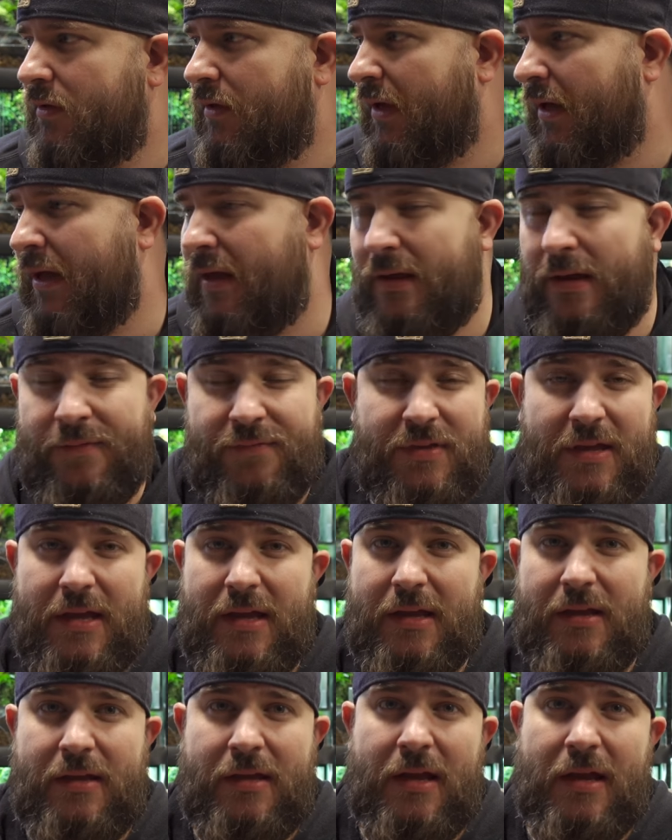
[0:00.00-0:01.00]
uh, if
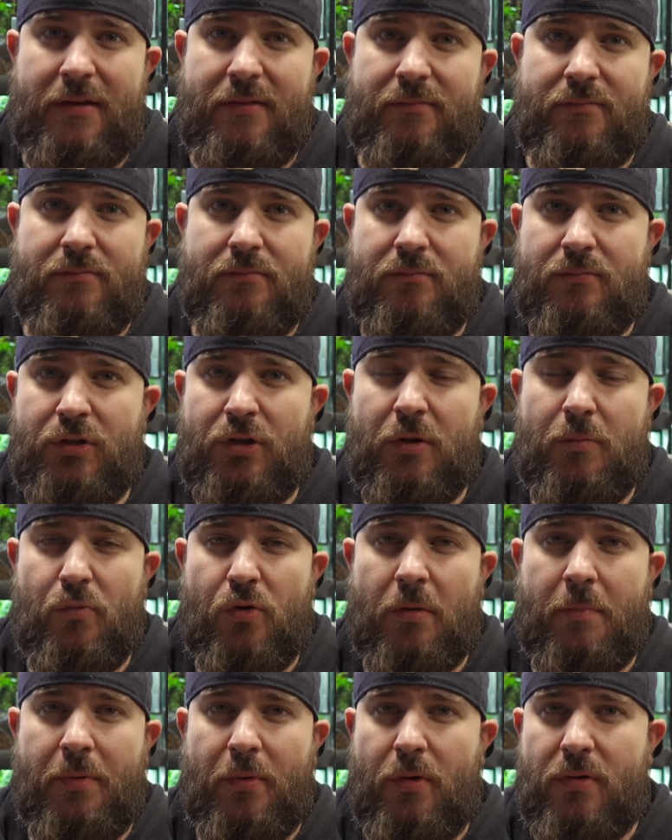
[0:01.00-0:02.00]
they get you know
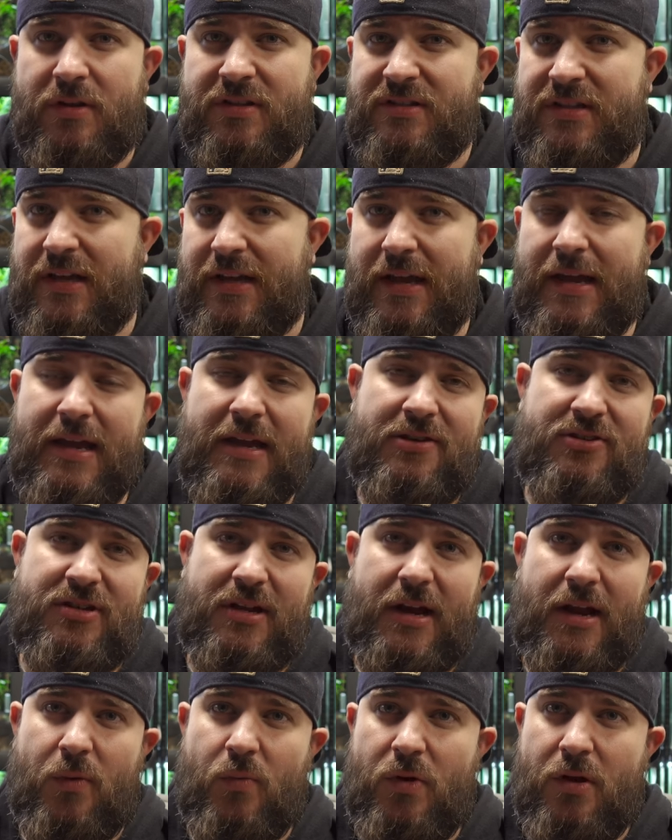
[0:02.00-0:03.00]
more bold as they age,
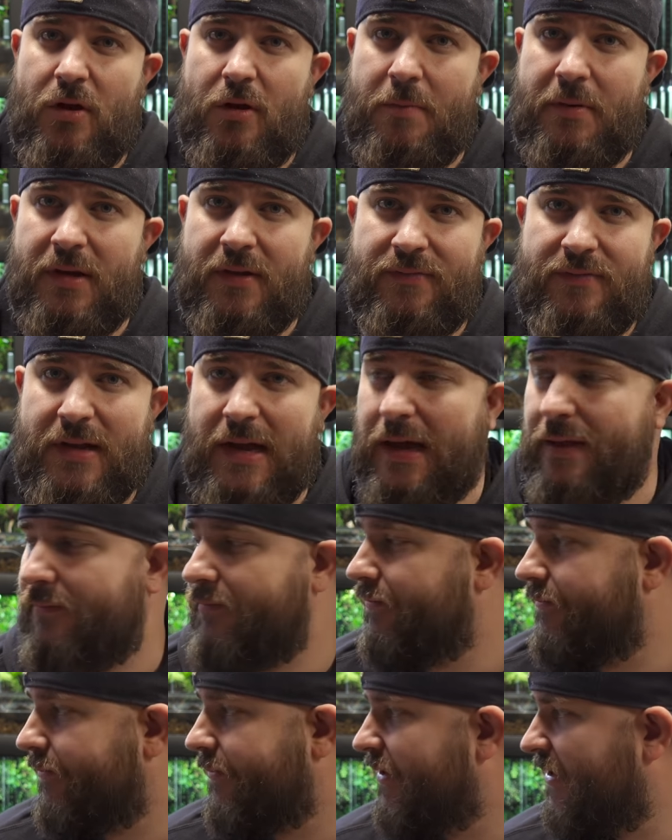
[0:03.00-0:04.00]
then I will. But if
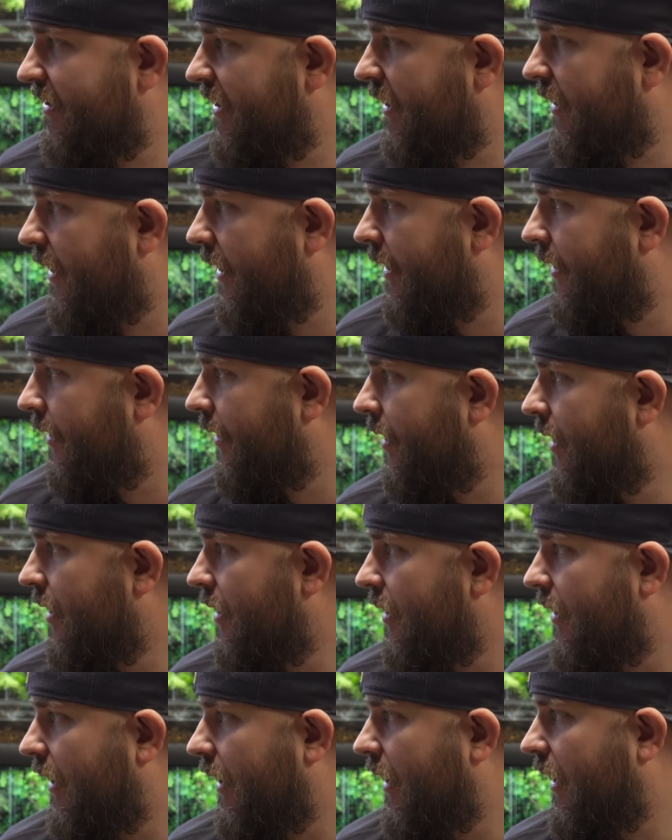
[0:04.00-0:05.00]
not, See you later.
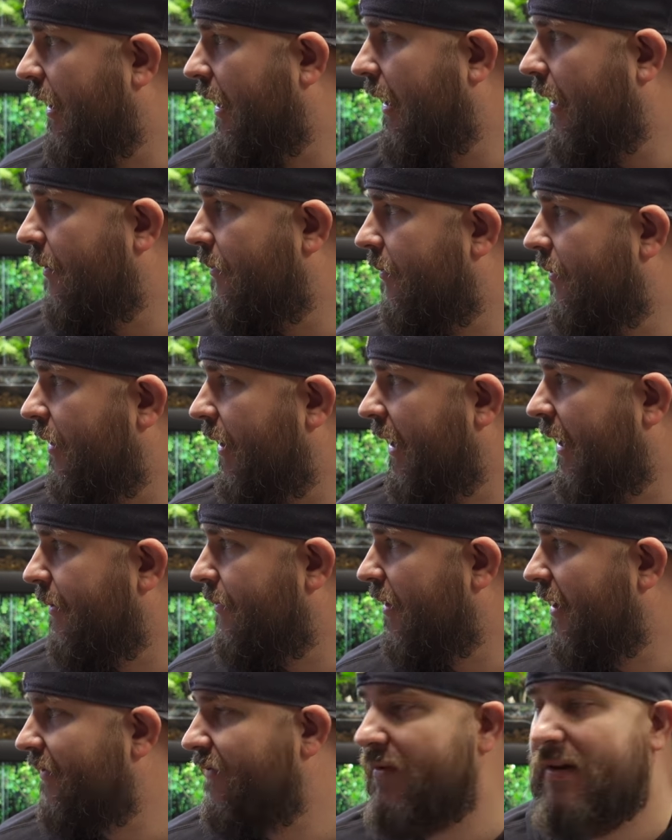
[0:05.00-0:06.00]
Um, and
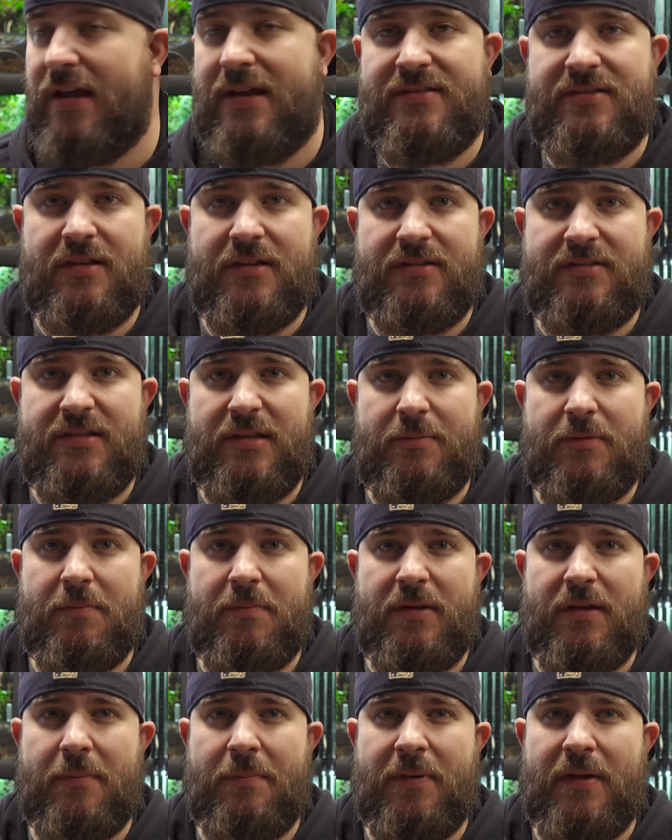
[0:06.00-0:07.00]
my Vanessa seem to
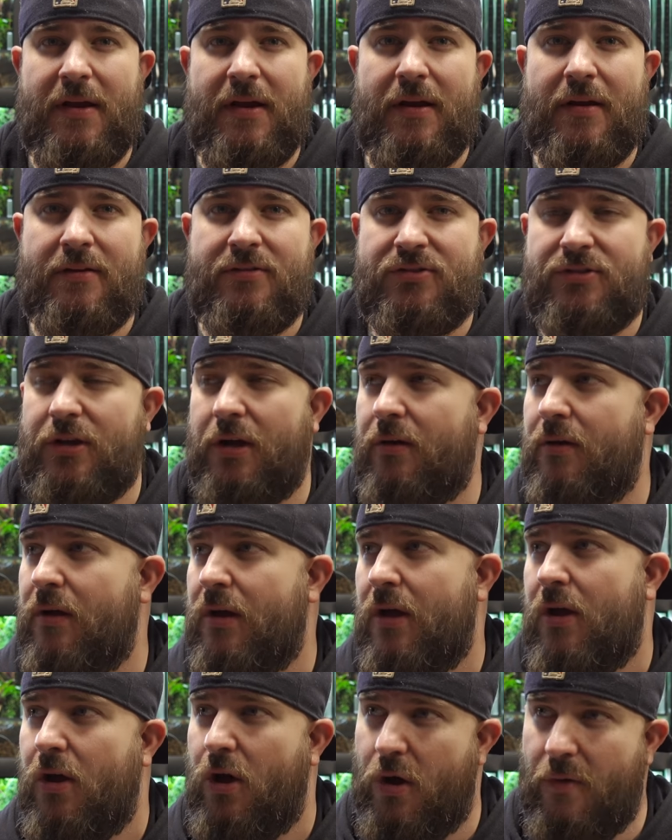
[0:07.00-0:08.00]
be a pair, so
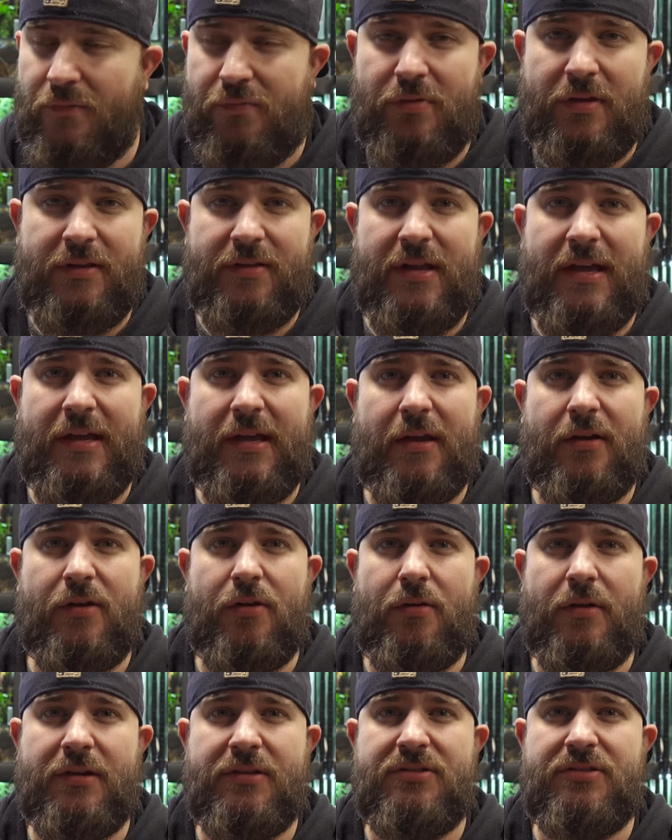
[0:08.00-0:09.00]
hopefully they get
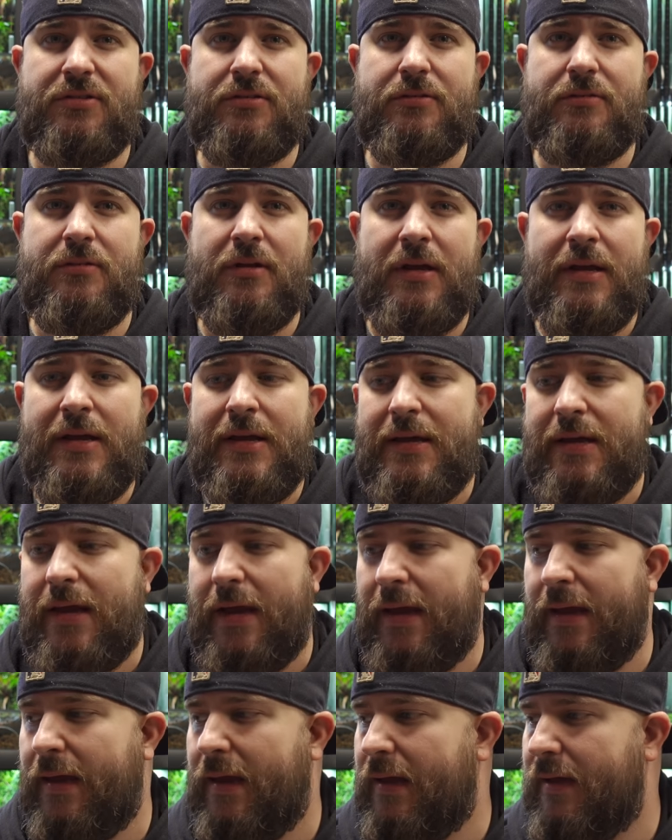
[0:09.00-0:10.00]
going soon.
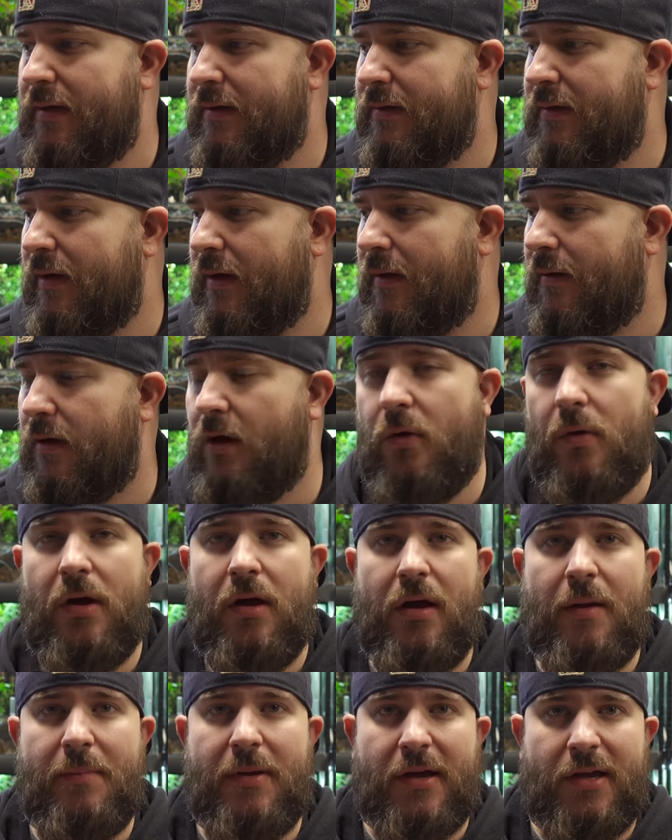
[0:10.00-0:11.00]
And, uh, oh
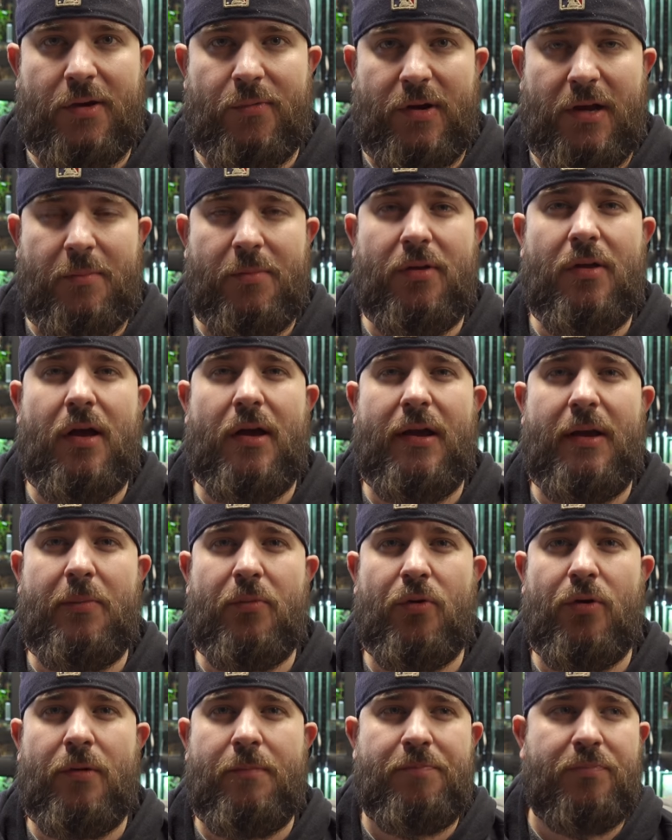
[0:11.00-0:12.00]
well, I'm not going to ramble on
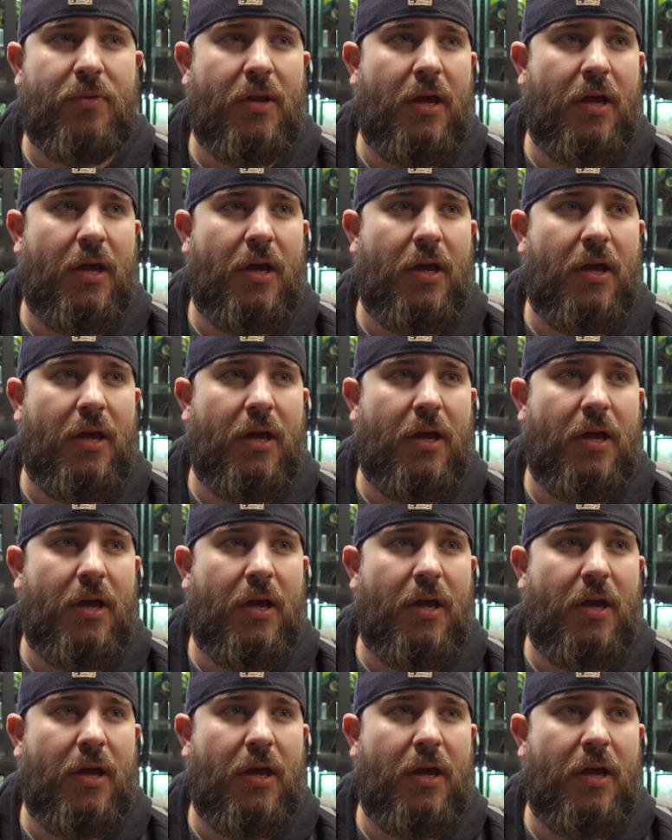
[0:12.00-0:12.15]
anymore.